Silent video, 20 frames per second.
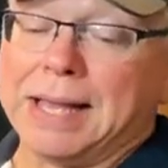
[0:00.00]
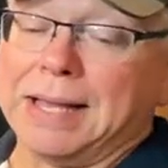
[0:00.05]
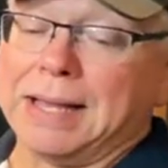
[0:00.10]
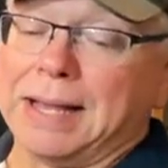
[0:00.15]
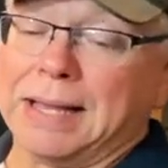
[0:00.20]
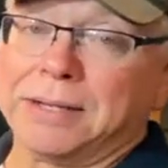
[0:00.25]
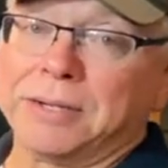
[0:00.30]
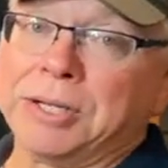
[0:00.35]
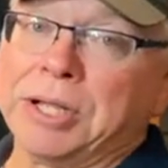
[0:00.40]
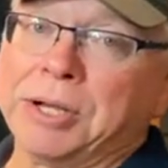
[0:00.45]

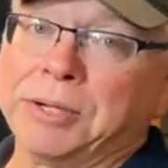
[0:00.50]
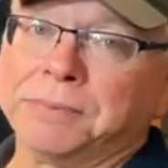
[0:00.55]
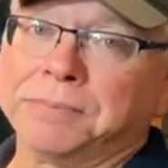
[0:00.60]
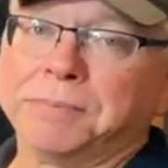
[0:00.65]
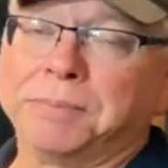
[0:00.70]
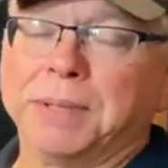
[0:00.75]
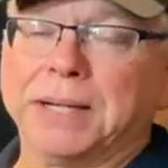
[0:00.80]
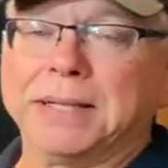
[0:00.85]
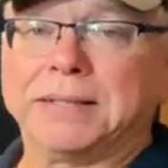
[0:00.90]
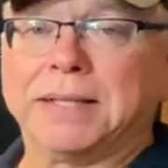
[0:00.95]
I don't know,
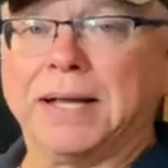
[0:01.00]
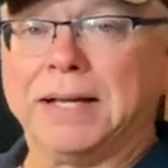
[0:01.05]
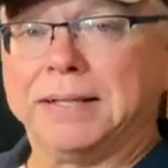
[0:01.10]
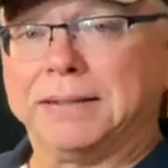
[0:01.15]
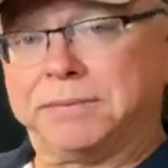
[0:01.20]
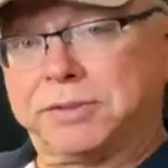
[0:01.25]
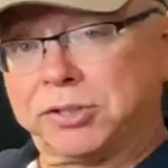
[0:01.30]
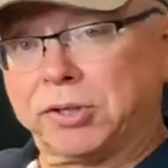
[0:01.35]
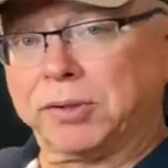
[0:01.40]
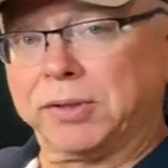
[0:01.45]
but
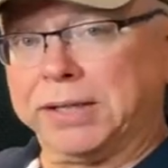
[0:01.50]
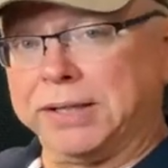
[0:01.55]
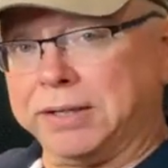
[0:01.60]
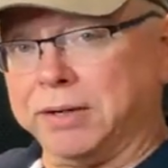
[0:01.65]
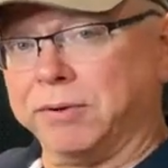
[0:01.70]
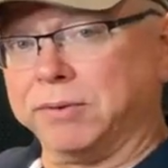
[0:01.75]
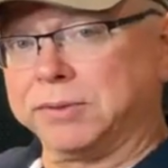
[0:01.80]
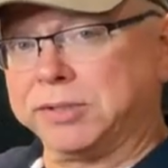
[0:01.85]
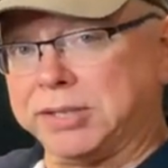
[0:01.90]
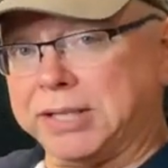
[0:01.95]
they certainly
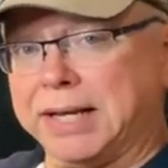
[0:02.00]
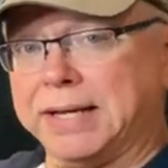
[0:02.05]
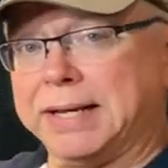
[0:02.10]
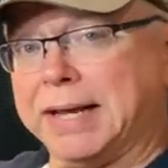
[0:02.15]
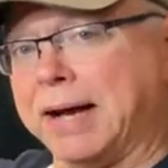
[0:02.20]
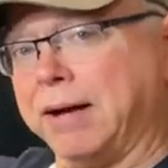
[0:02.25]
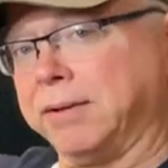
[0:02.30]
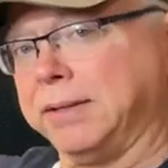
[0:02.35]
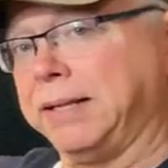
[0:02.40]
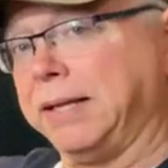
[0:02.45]
don't stand
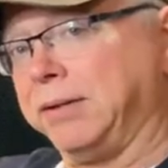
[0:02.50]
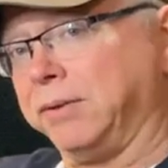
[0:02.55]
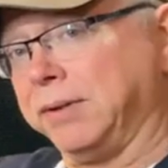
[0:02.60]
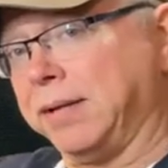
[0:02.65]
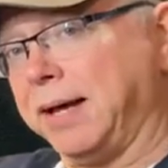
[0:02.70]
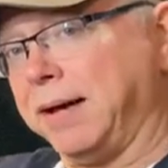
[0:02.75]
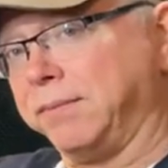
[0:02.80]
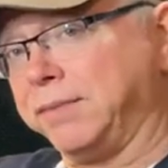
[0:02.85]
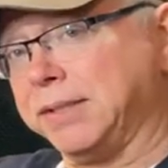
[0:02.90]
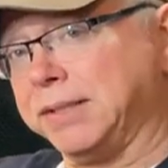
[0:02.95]
out and they don't
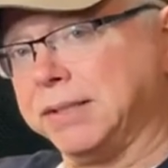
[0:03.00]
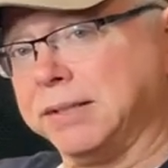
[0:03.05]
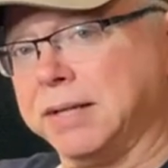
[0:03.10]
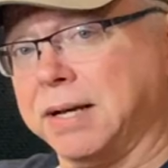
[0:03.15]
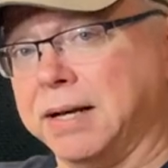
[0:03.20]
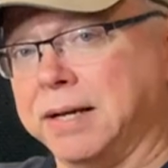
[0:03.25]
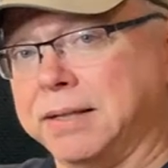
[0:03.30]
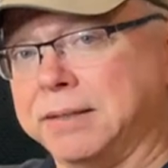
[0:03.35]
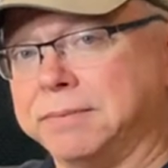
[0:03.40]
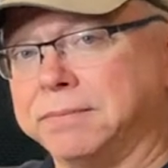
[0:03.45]
have the
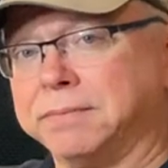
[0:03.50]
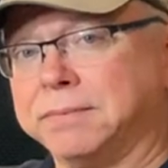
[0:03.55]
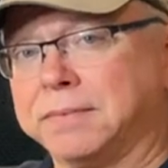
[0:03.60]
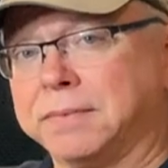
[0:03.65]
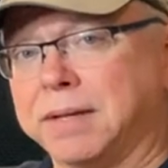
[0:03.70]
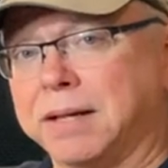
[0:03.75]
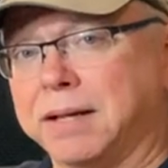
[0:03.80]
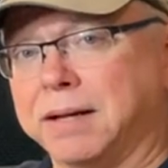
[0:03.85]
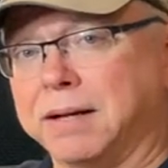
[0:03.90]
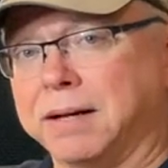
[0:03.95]
design
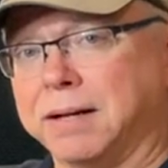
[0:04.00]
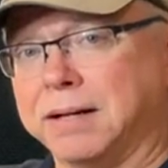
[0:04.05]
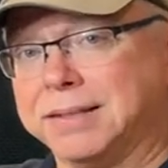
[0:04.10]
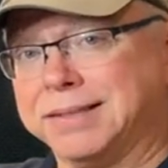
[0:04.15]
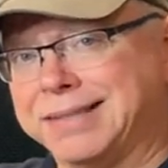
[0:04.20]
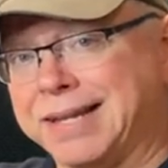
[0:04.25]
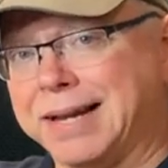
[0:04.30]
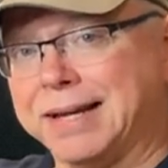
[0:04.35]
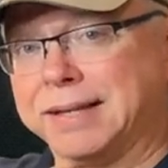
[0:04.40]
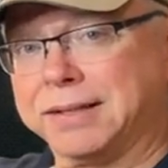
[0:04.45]
uh,
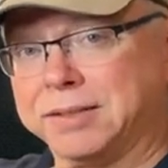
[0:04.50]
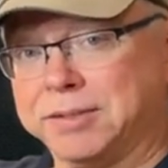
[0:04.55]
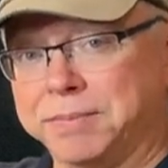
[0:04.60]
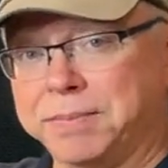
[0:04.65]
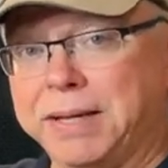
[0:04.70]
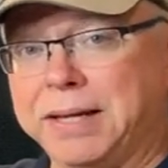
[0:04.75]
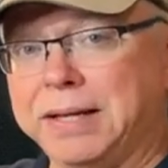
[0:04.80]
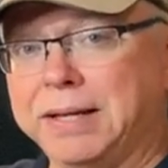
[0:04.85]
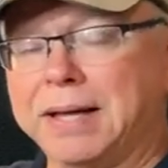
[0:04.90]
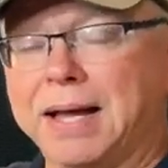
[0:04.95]
aesthetic to
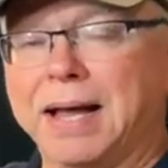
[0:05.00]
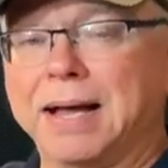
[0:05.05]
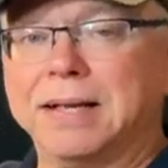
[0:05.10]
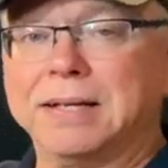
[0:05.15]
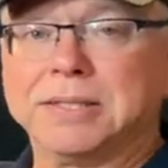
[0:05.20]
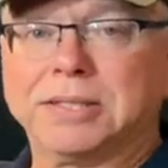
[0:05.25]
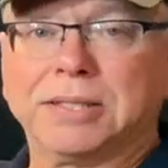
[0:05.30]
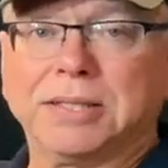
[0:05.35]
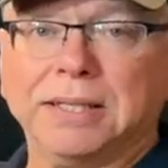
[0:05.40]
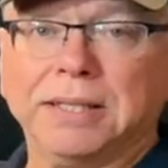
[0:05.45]
me
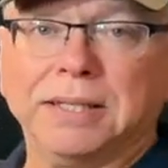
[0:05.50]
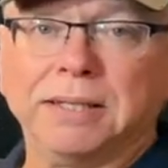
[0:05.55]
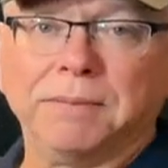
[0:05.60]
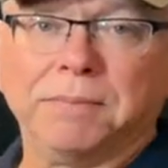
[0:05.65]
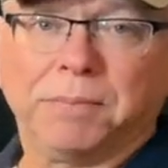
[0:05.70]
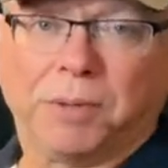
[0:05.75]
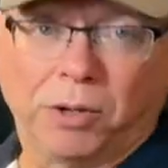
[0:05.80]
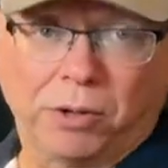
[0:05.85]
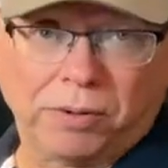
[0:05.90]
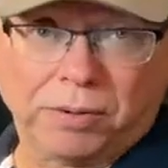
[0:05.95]
as the
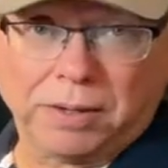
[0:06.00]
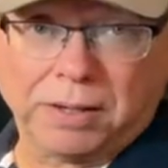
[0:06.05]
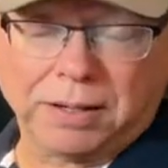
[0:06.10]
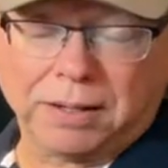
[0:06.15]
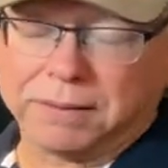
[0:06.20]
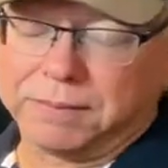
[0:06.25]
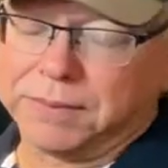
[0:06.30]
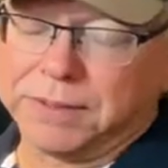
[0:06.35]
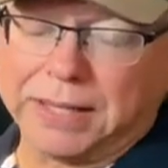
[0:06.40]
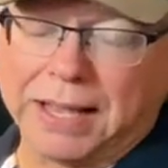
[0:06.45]
pole
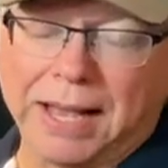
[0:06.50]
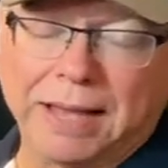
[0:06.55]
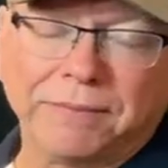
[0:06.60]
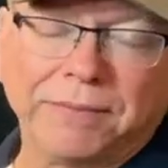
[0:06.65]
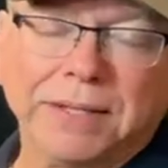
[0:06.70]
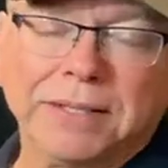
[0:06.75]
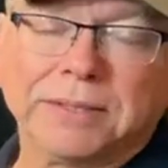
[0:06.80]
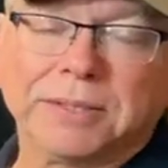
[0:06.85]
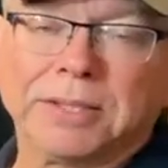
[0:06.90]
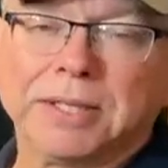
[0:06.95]
of uh, the
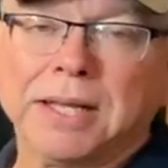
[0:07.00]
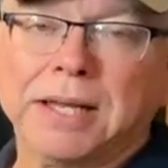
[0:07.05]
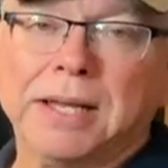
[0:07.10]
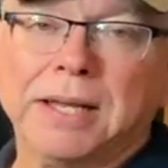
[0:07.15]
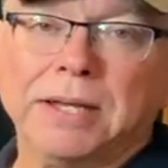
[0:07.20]
Advents.